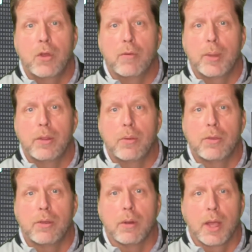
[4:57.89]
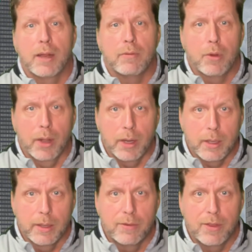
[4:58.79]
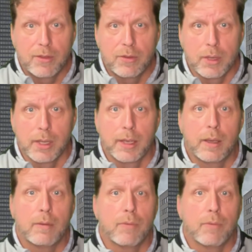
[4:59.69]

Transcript: you have been using your line of credit consistently